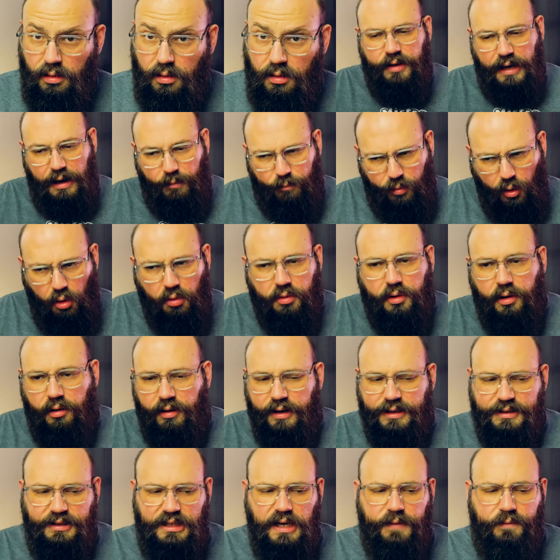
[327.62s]
Now, poker
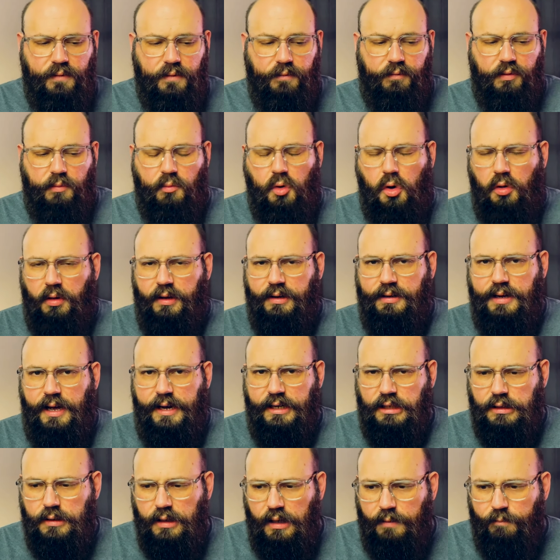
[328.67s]
is different from rolling
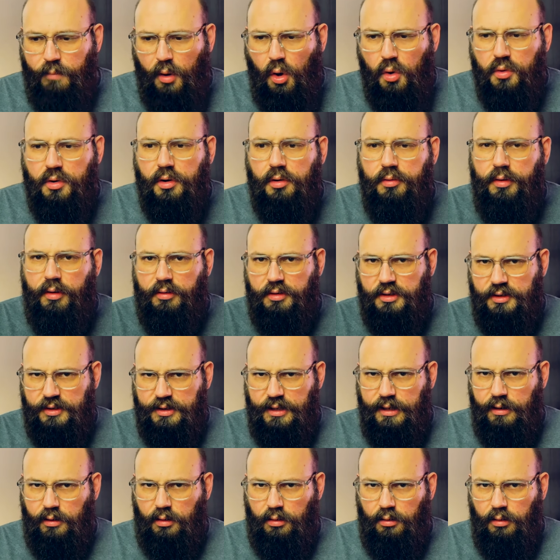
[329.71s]
dice. In poker, there's
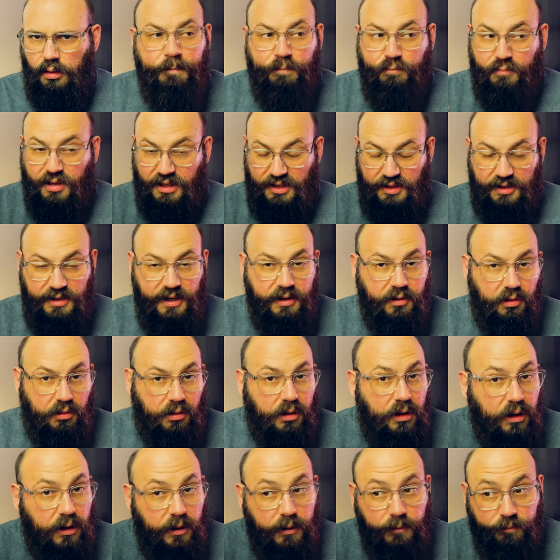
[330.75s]
skill. But still,
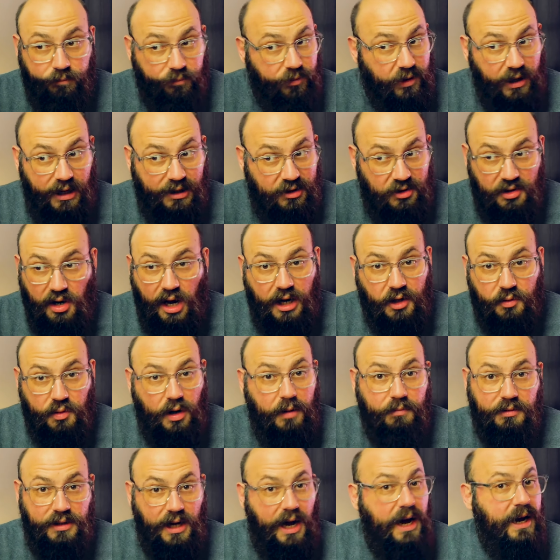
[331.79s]
it's not
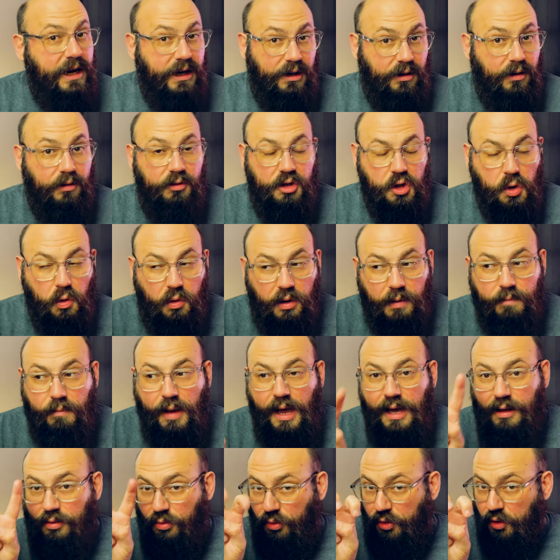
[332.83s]
drum tight. You can
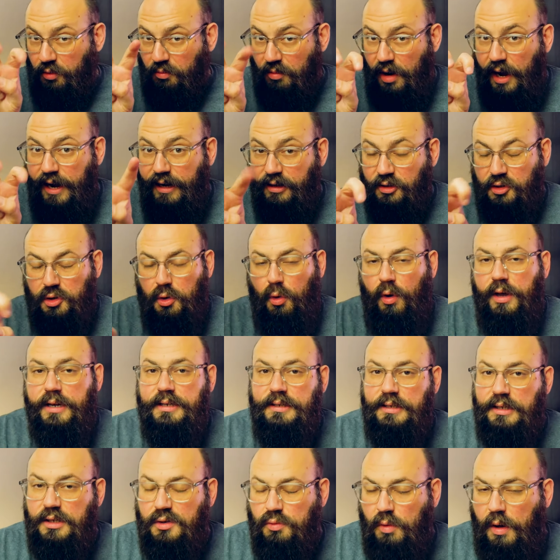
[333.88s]
make the right
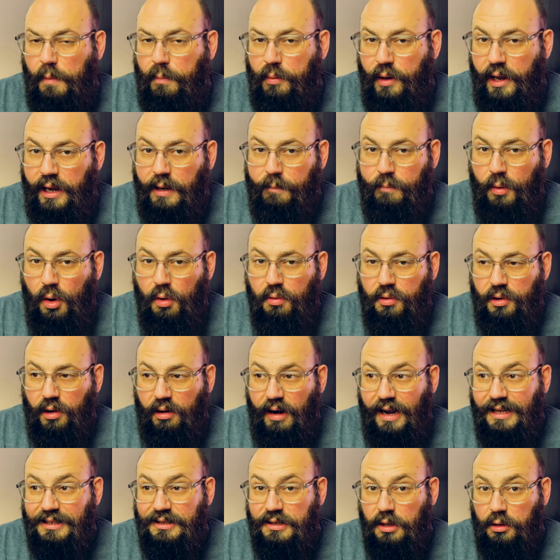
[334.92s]
choices while playing poker
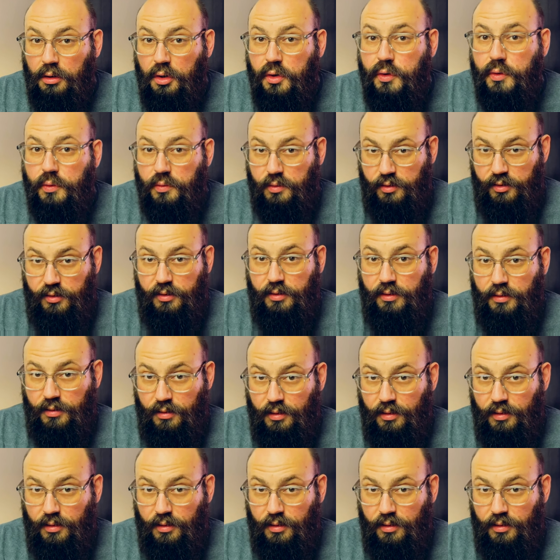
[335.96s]
and still lose.